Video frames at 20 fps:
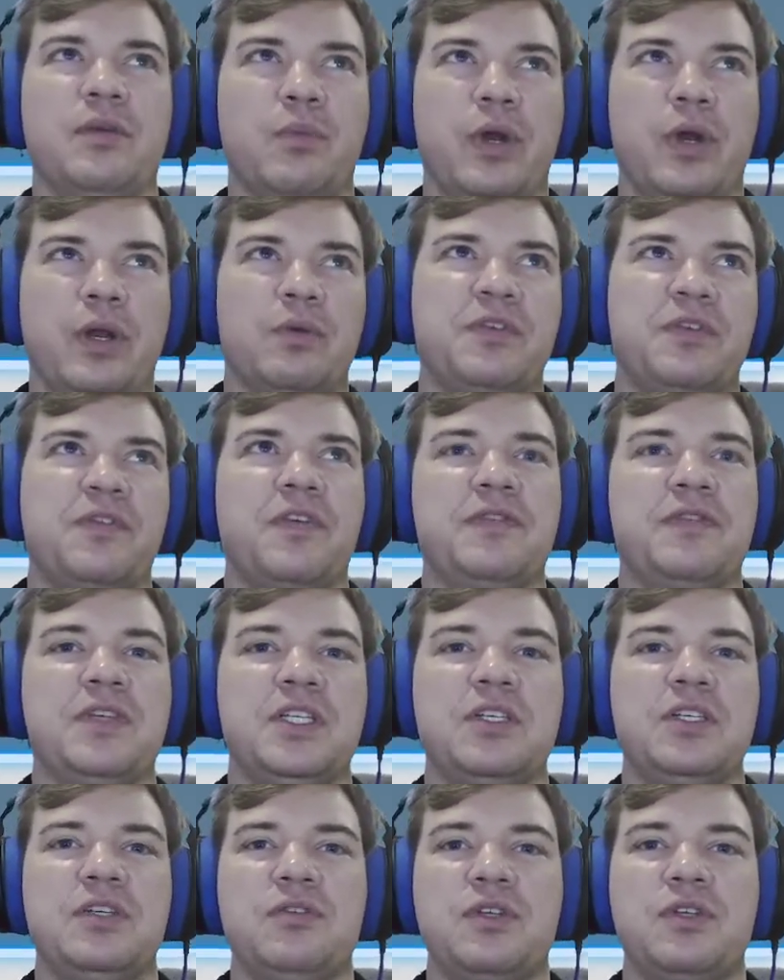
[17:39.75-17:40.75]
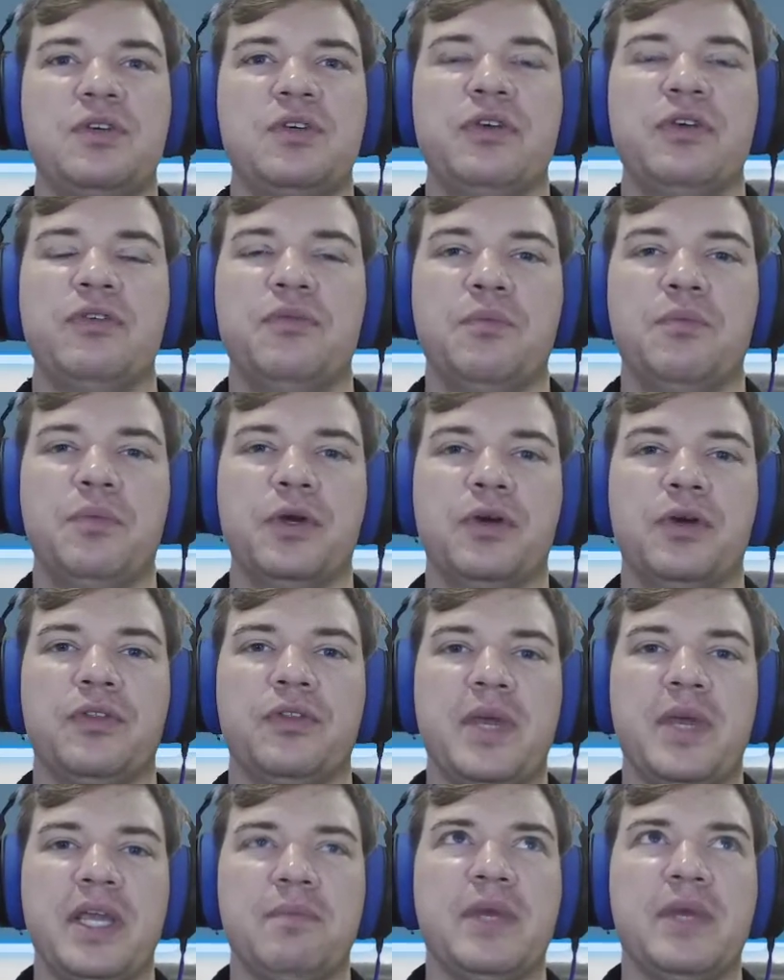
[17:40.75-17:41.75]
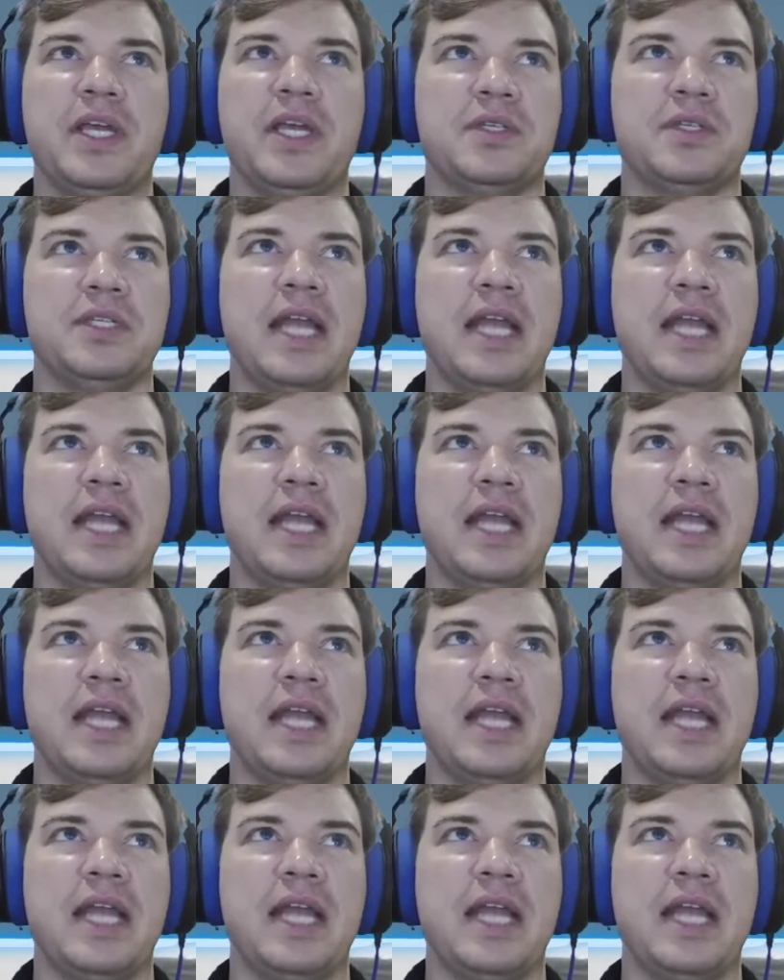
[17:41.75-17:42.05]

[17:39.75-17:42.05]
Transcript: when it was 52, you couldn't build the main base.